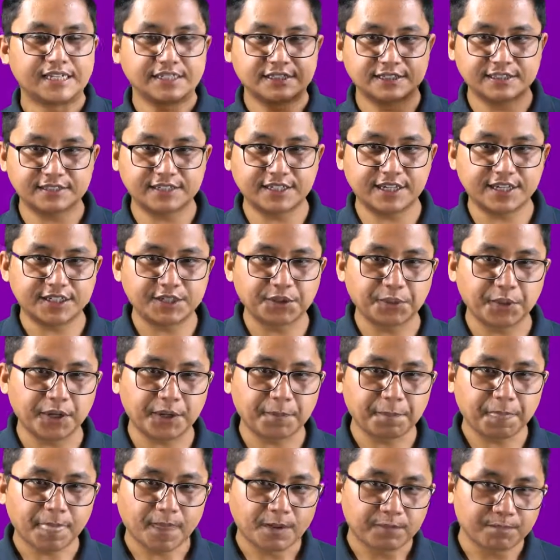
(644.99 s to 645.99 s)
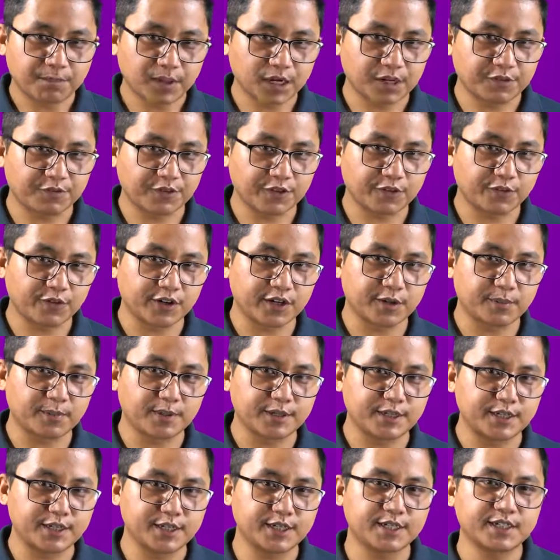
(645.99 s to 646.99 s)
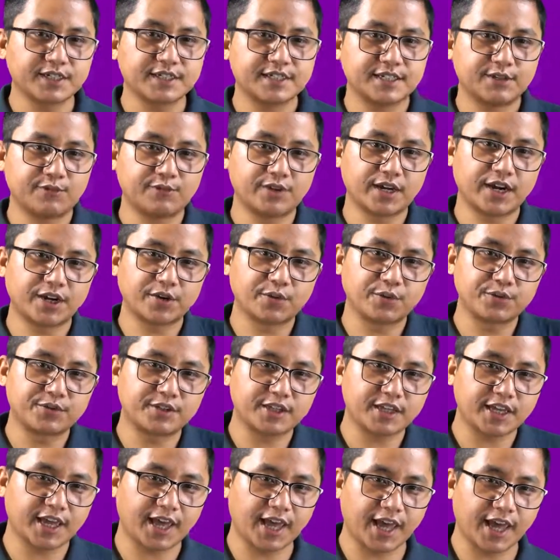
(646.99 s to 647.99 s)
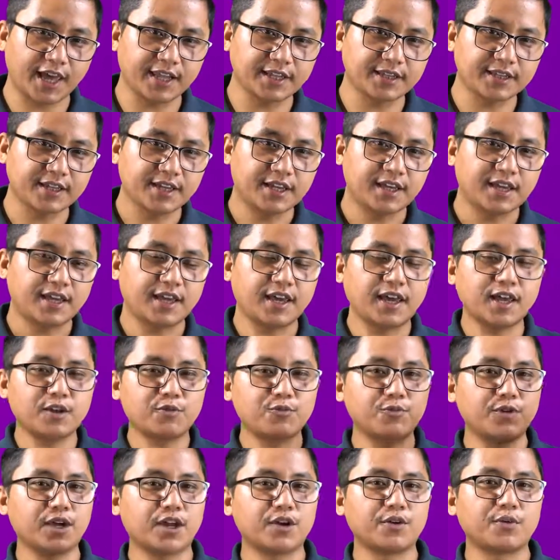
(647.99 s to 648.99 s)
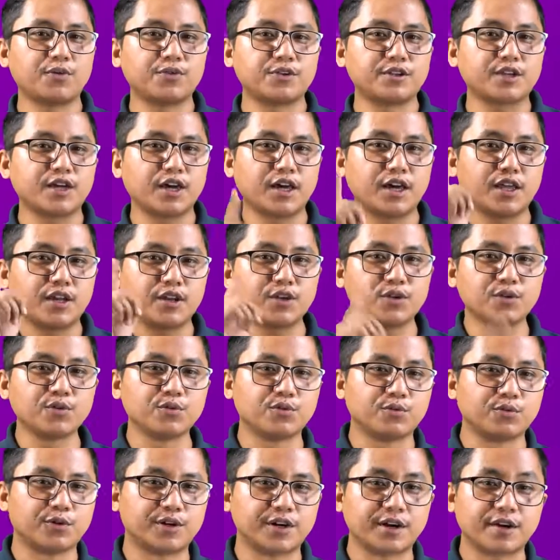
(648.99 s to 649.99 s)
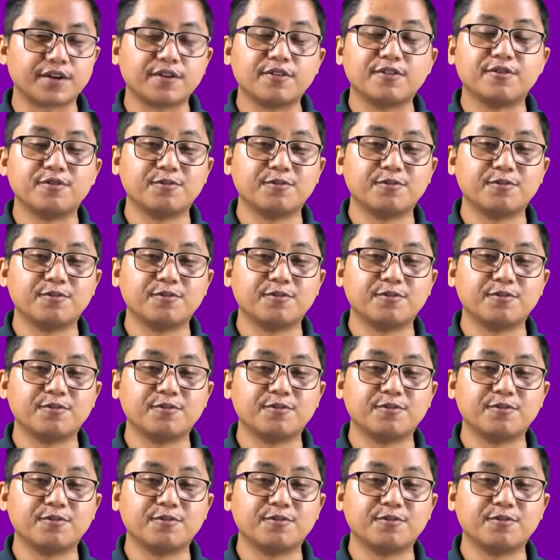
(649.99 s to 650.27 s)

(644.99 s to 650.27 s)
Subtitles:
shida kai dore perfect orabani na we are using had and we are using a new word